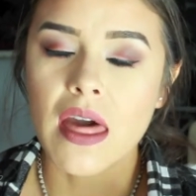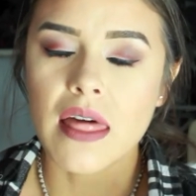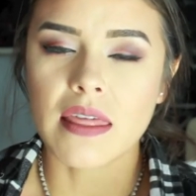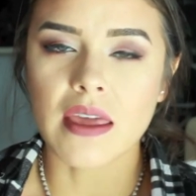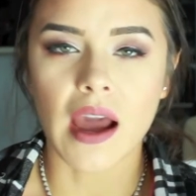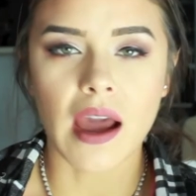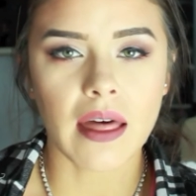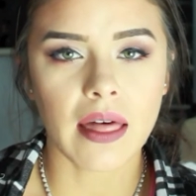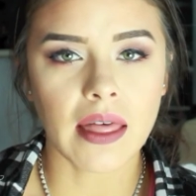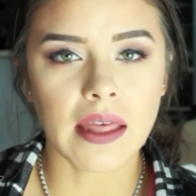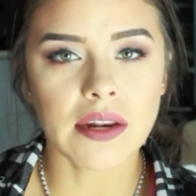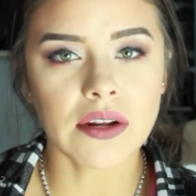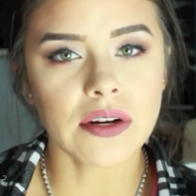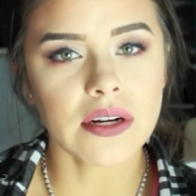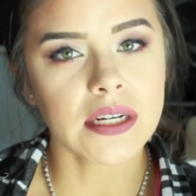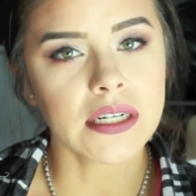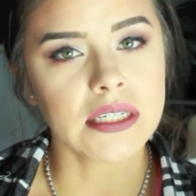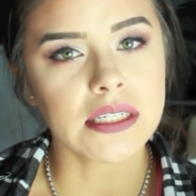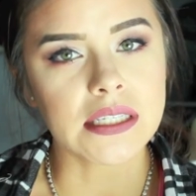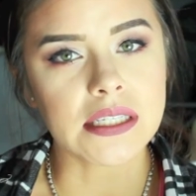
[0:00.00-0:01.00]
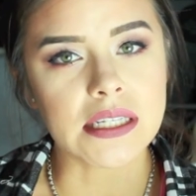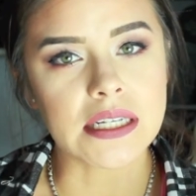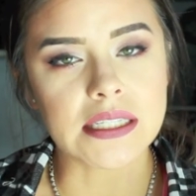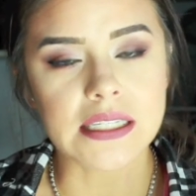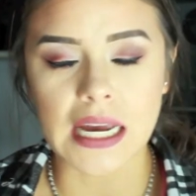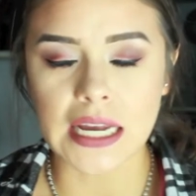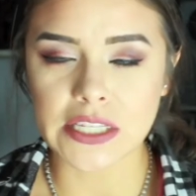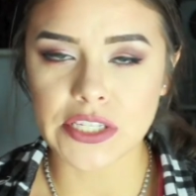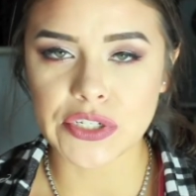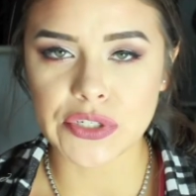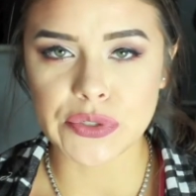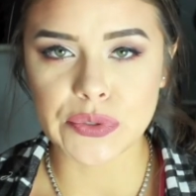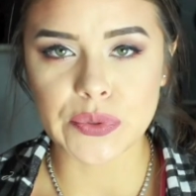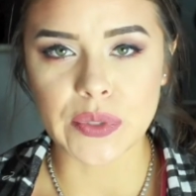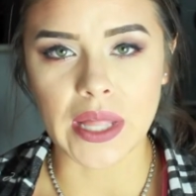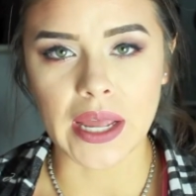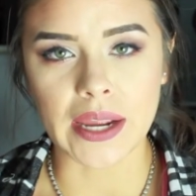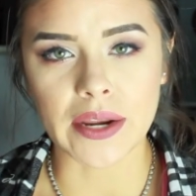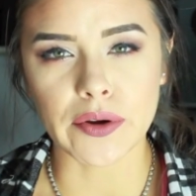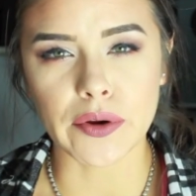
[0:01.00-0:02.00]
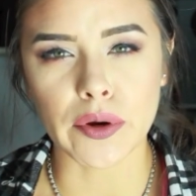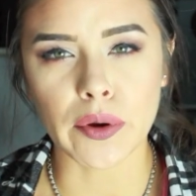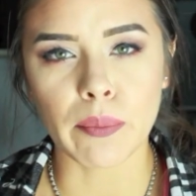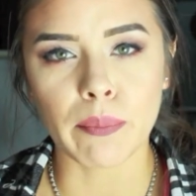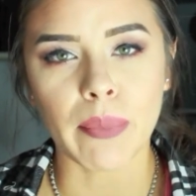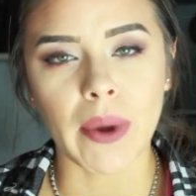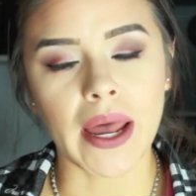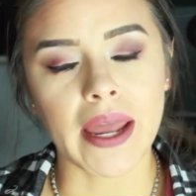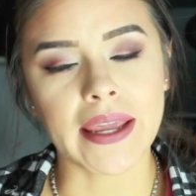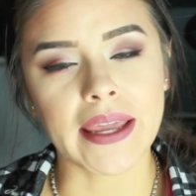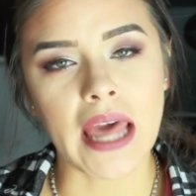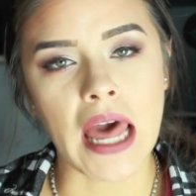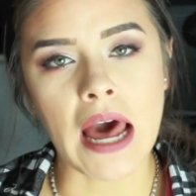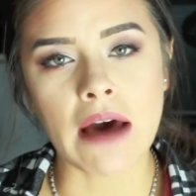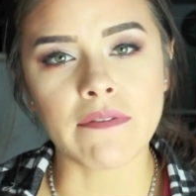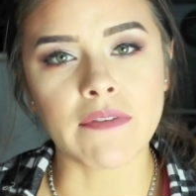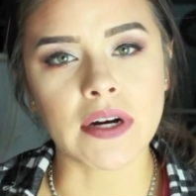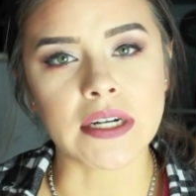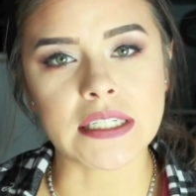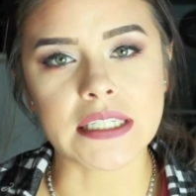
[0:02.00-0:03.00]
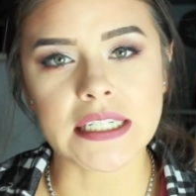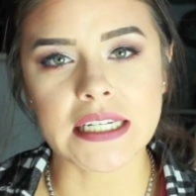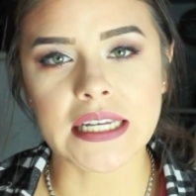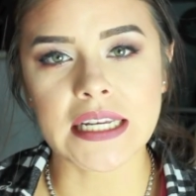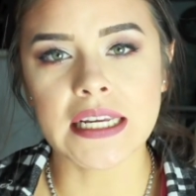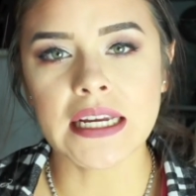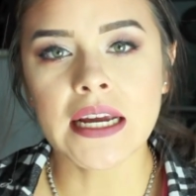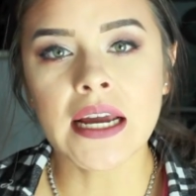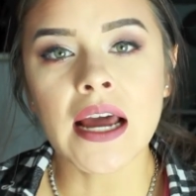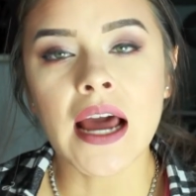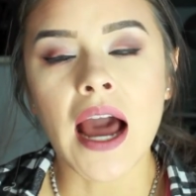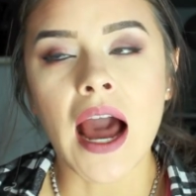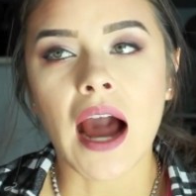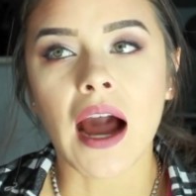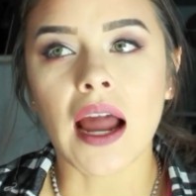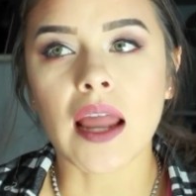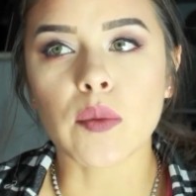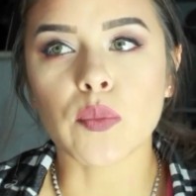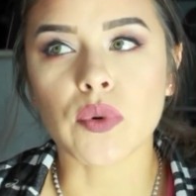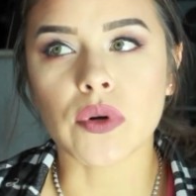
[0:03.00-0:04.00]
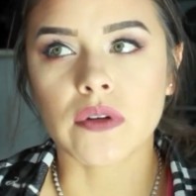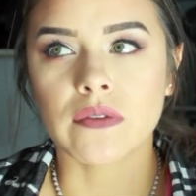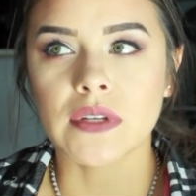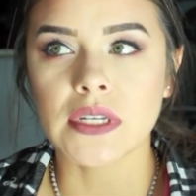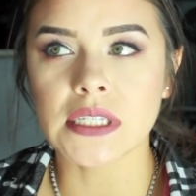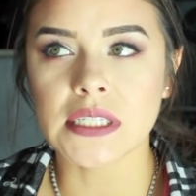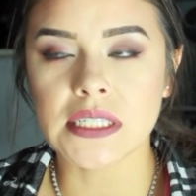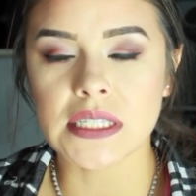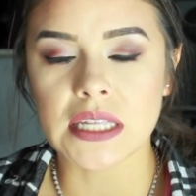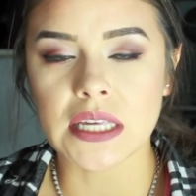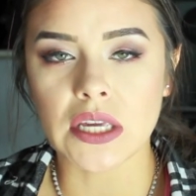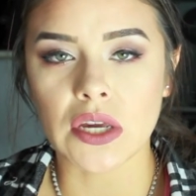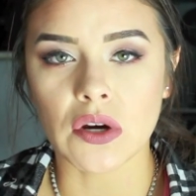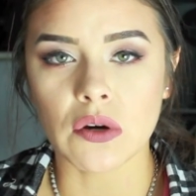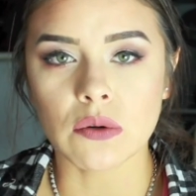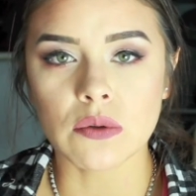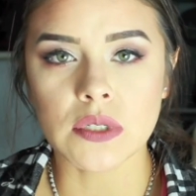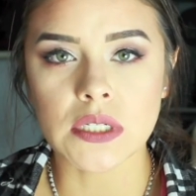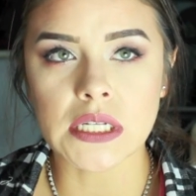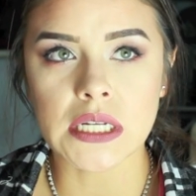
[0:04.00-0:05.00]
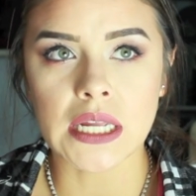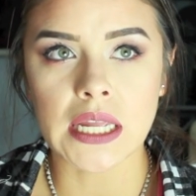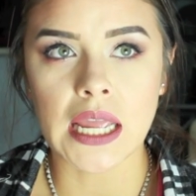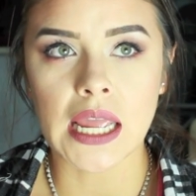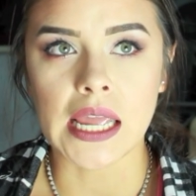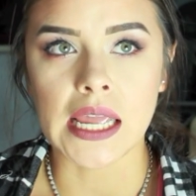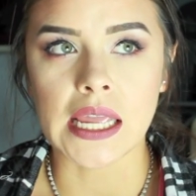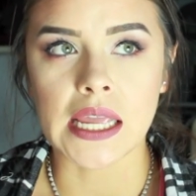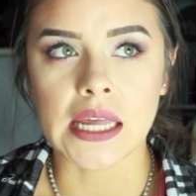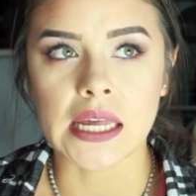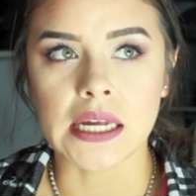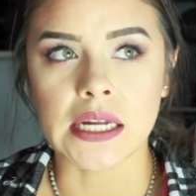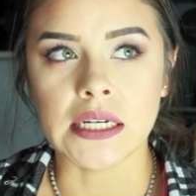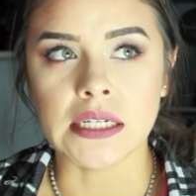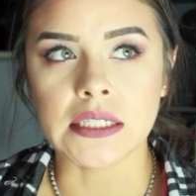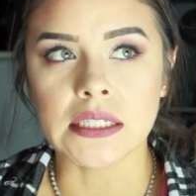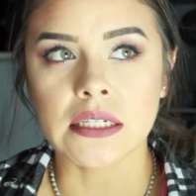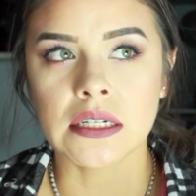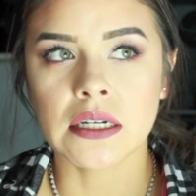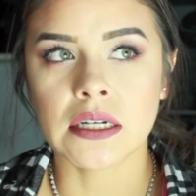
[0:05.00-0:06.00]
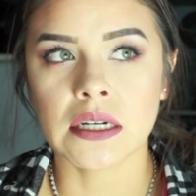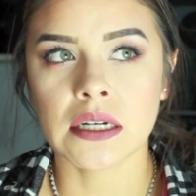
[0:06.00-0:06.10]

The eyeliner is the Tattoo Liner by Kat Von D. I previously owned it and